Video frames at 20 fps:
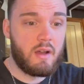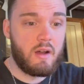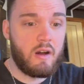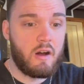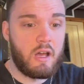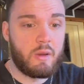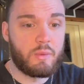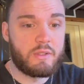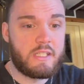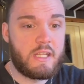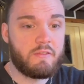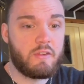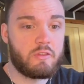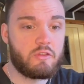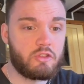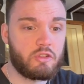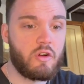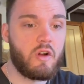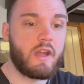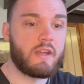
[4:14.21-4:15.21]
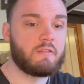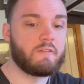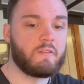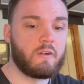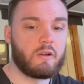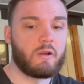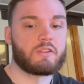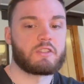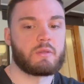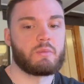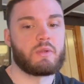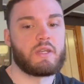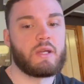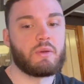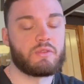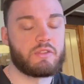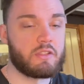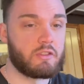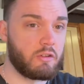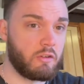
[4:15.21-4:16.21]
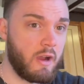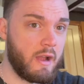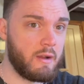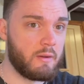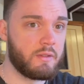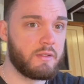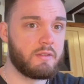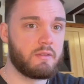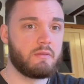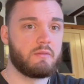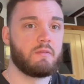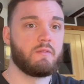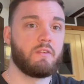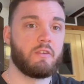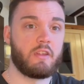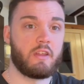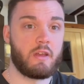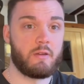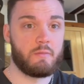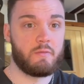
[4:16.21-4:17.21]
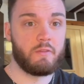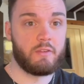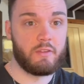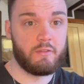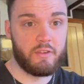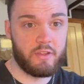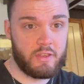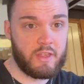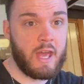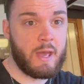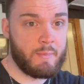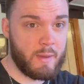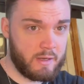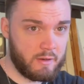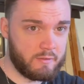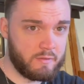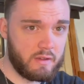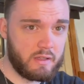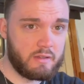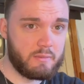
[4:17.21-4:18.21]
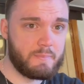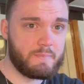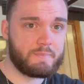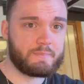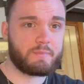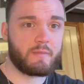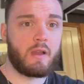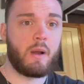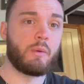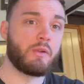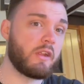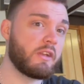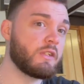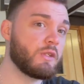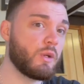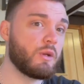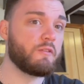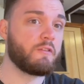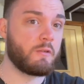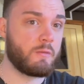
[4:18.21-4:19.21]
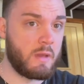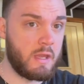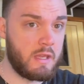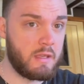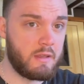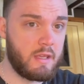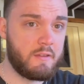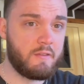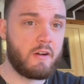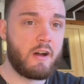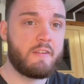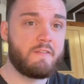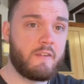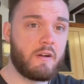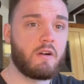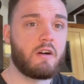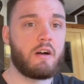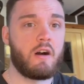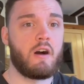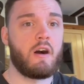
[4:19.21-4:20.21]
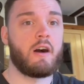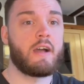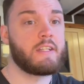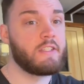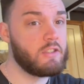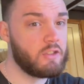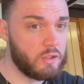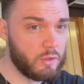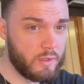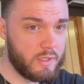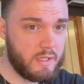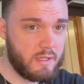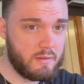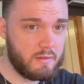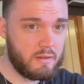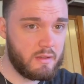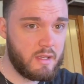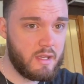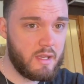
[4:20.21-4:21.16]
I would never try and follow someone else's crowd for their benefit. I would only do it for me. If I felt I enjoyed it